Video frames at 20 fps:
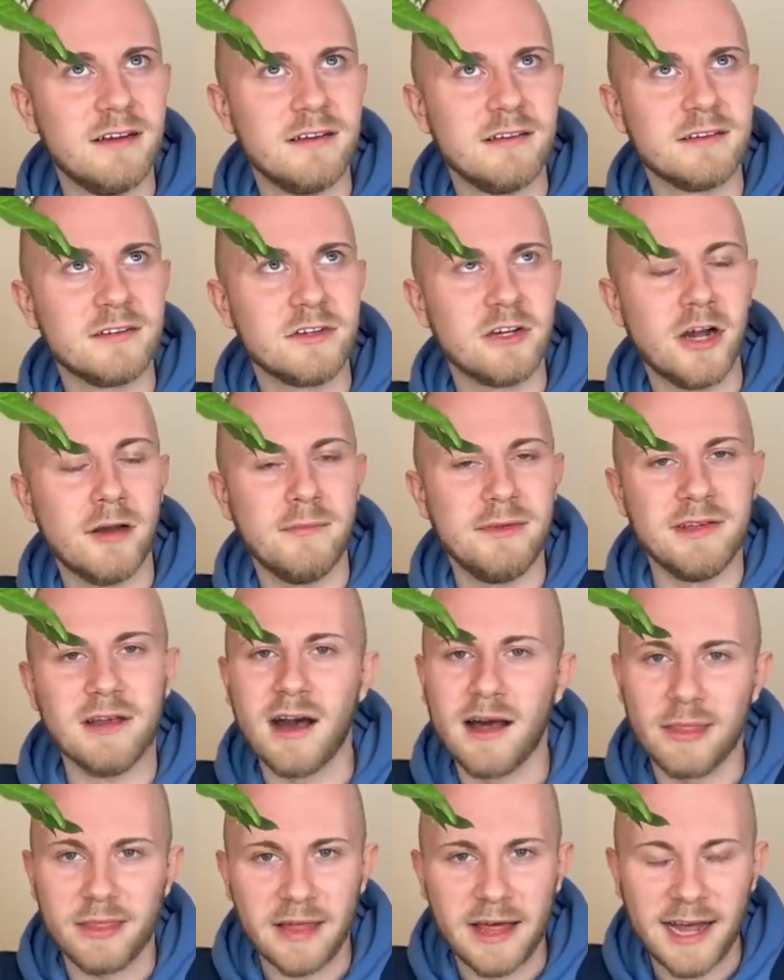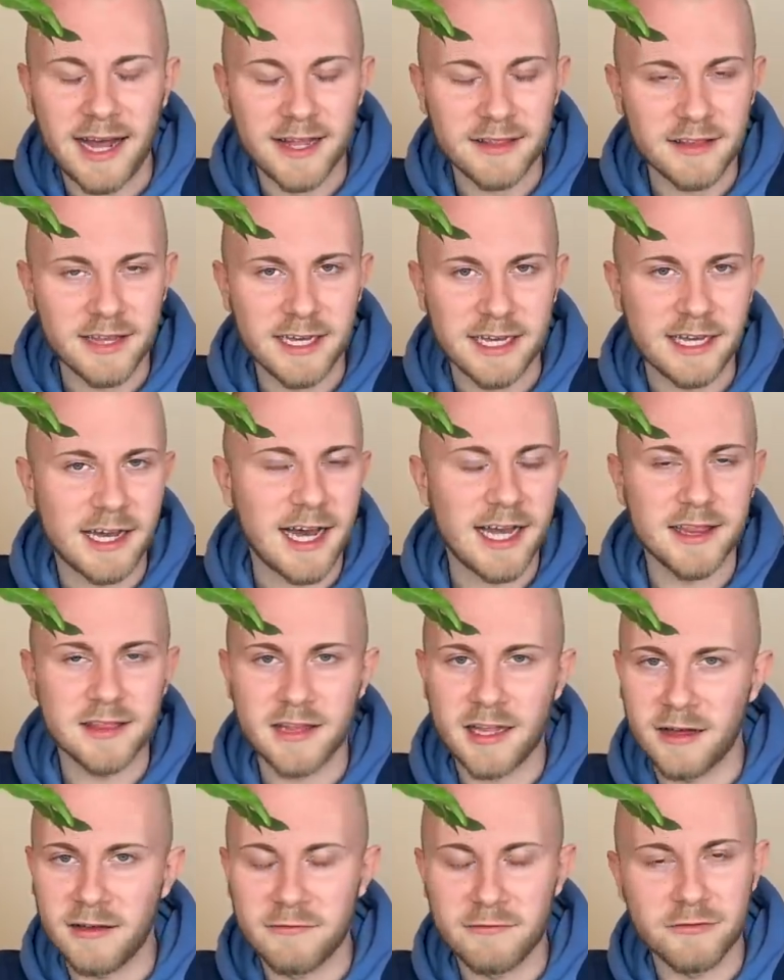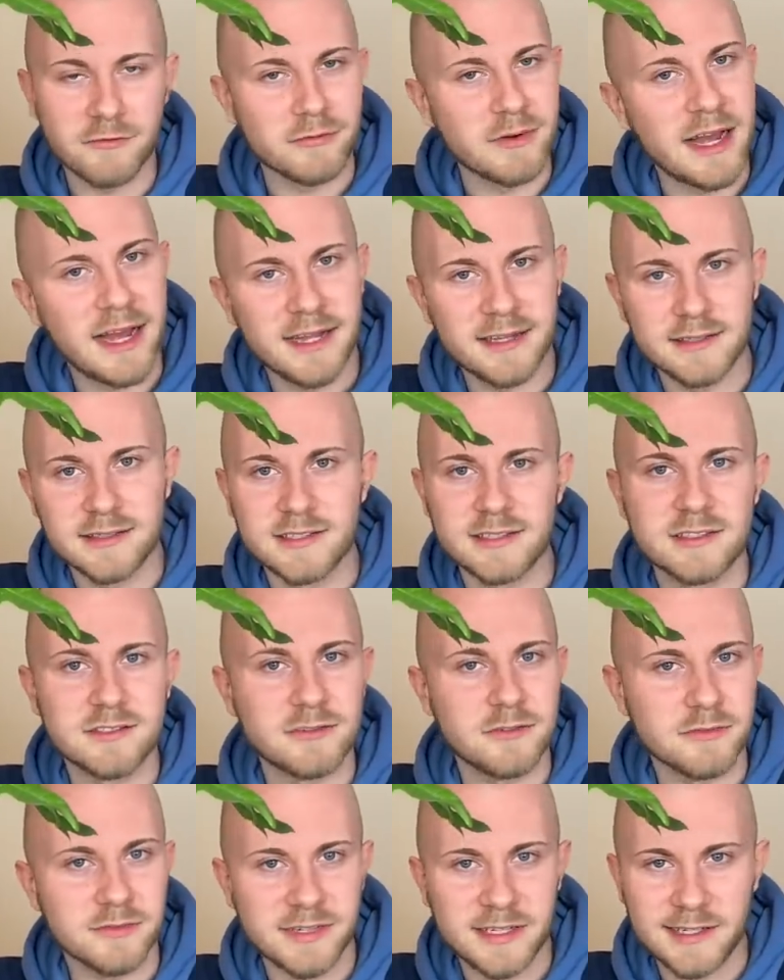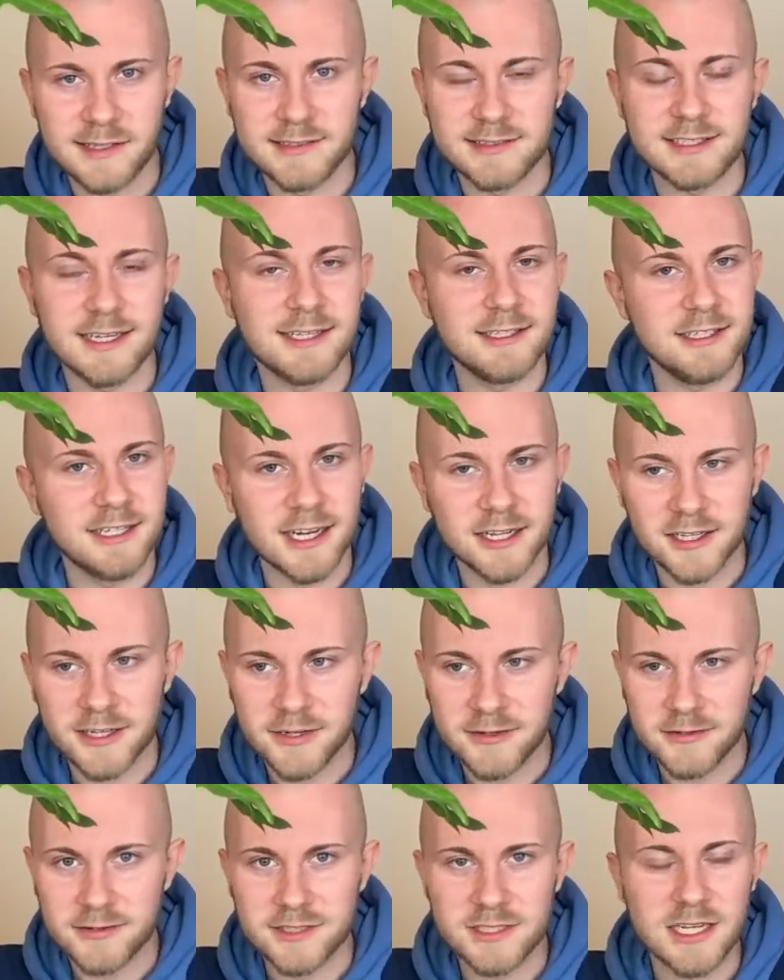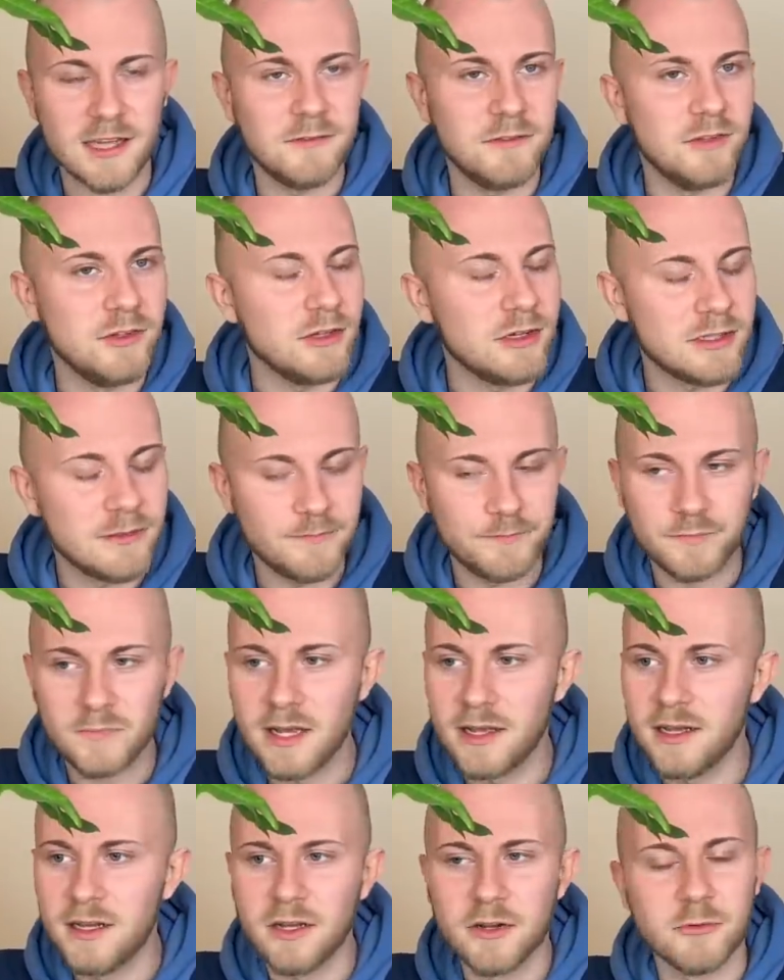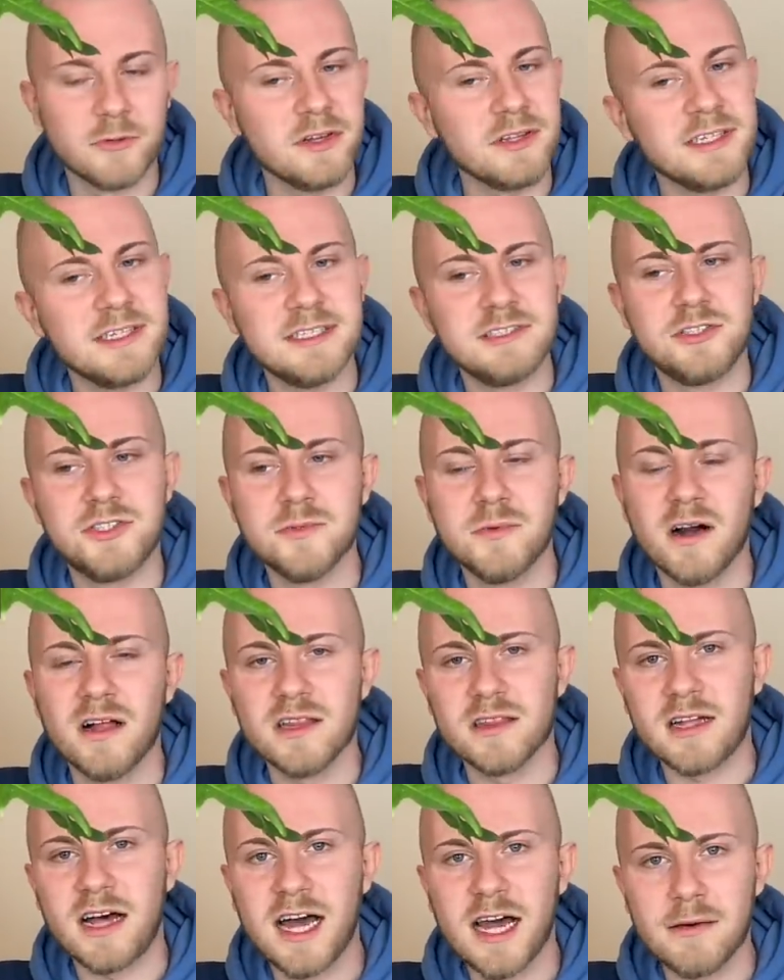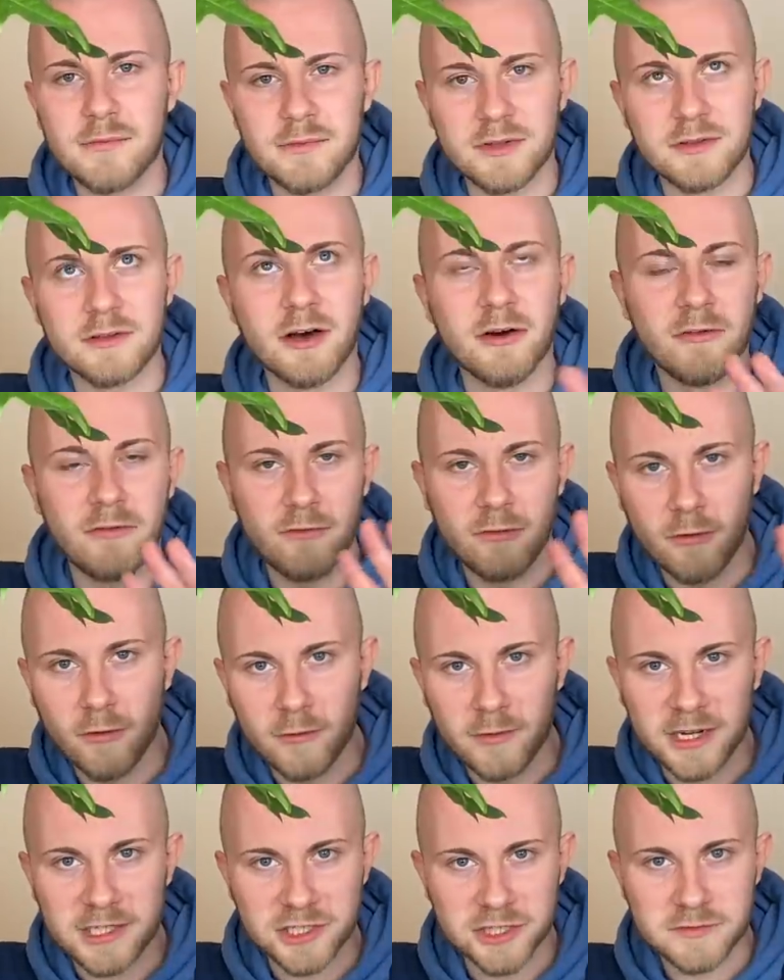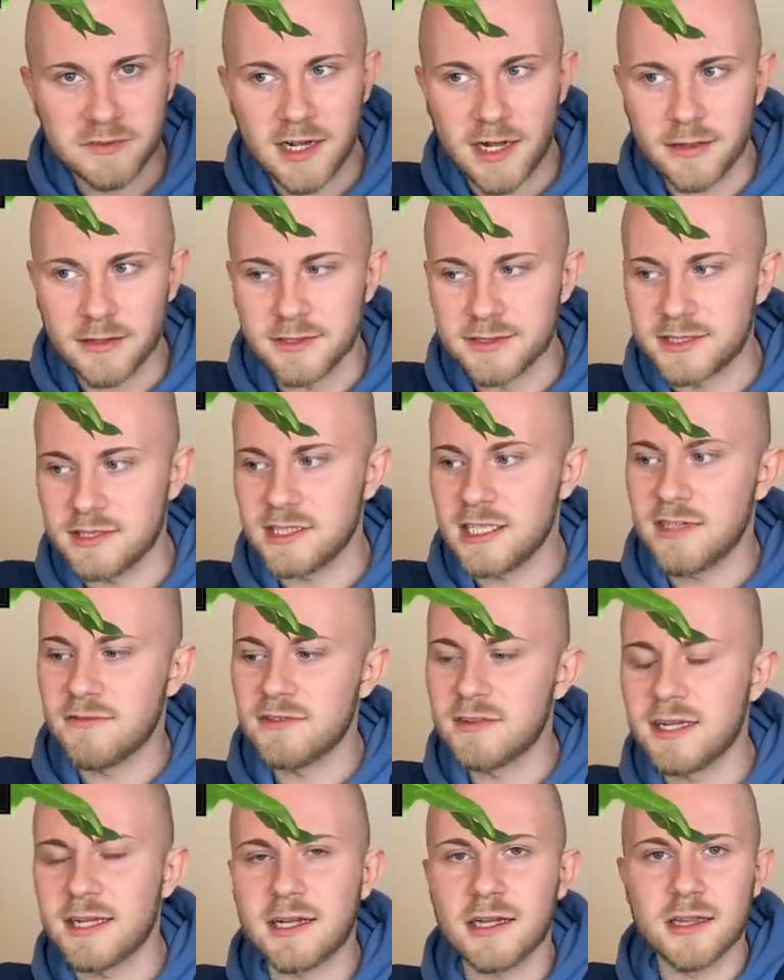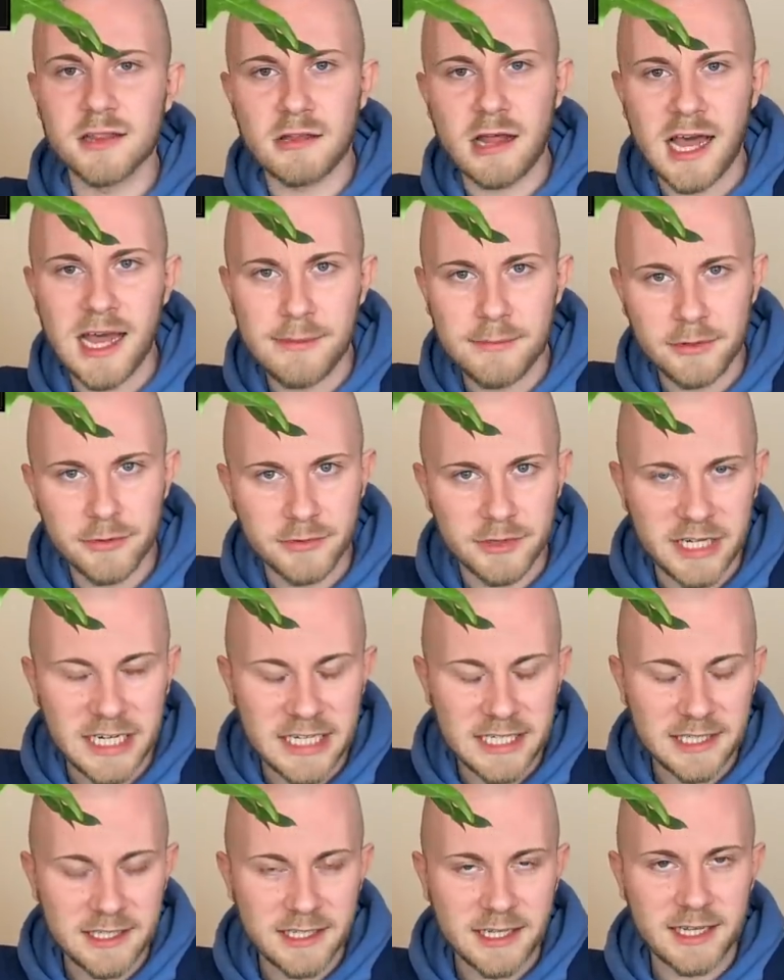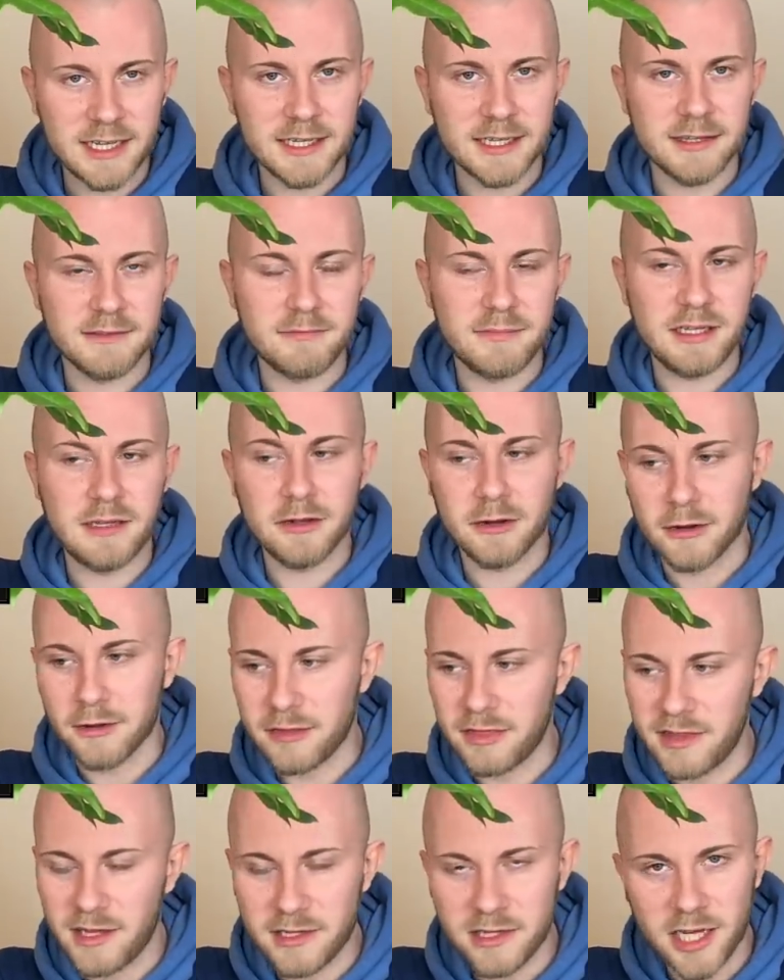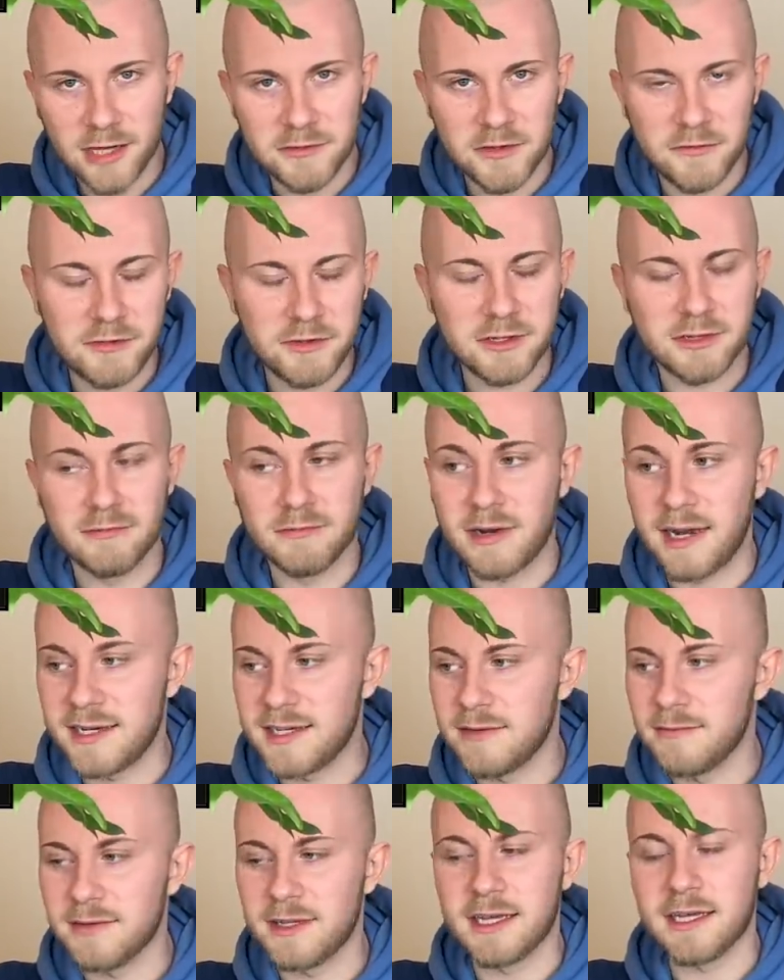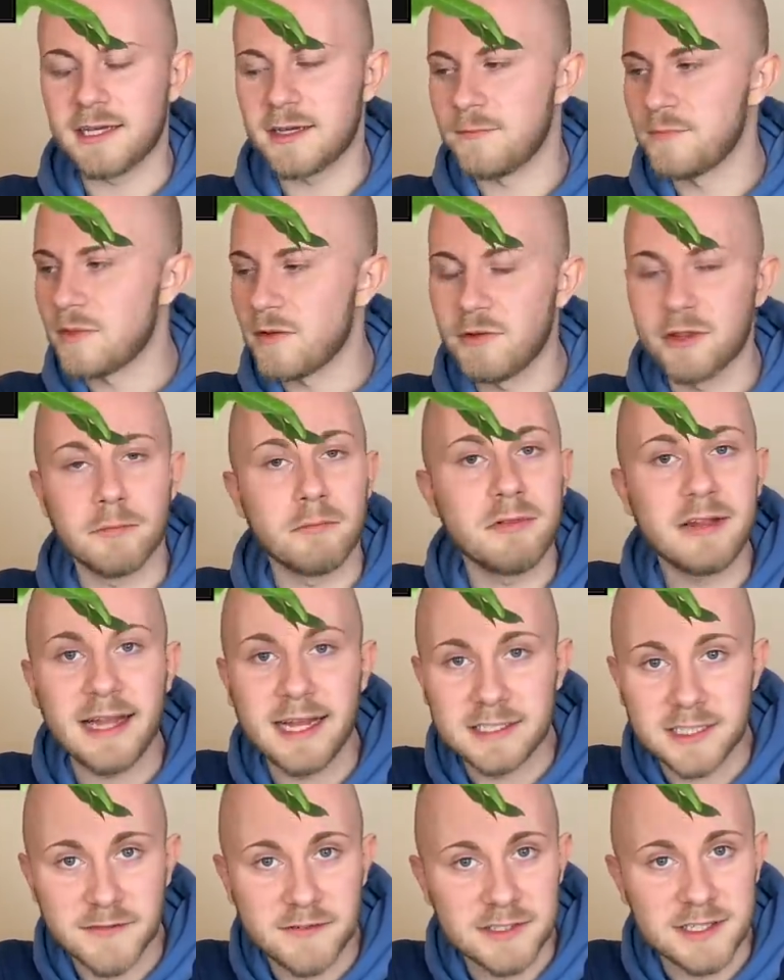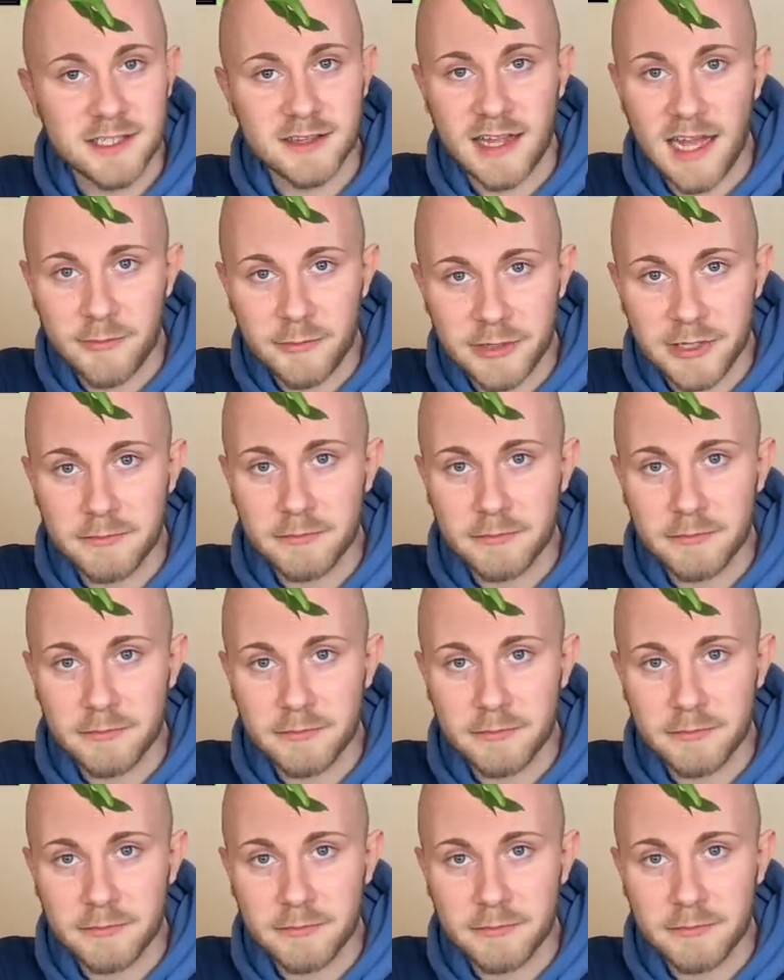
go beyond that. Like, I love reds, greens, and yellows, and you can really do a lot with a full range of colors, and even like a lime green can be earthy enough if you combine it with like with a plant. If it's a lime green